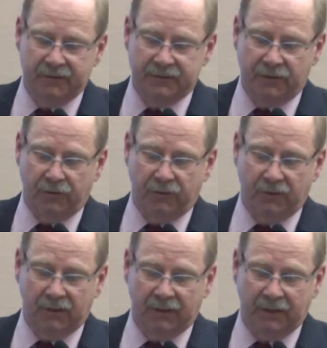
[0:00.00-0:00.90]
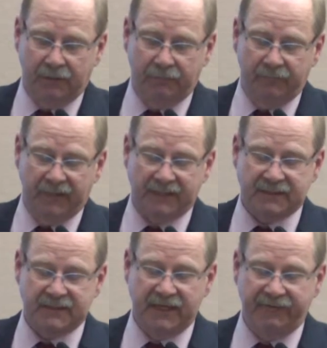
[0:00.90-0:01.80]
So
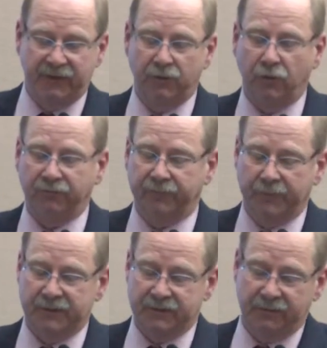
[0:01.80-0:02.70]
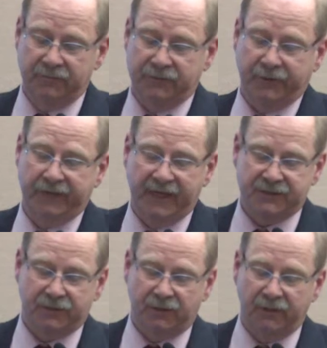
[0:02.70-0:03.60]
that's a safety goal from the Joint
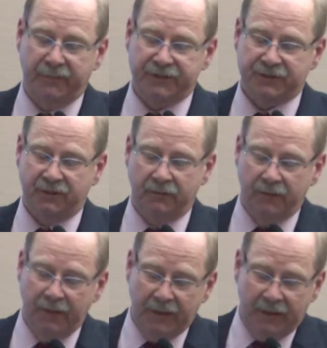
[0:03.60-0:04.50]
National Commission,